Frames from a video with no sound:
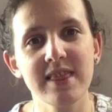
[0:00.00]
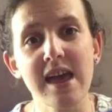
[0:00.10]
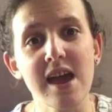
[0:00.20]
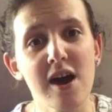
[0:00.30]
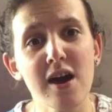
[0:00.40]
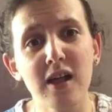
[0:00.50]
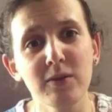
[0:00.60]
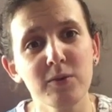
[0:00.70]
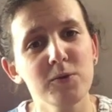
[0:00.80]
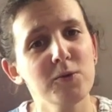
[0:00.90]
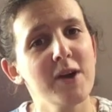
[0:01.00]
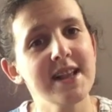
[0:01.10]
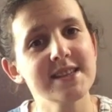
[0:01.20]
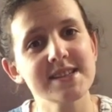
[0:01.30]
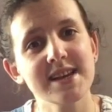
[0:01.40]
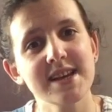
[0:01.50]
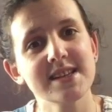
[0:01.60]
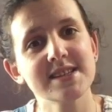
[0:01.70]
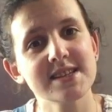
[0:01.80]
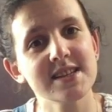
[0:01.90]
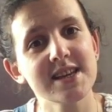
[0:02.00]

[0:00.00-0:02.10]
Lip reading: and they all went into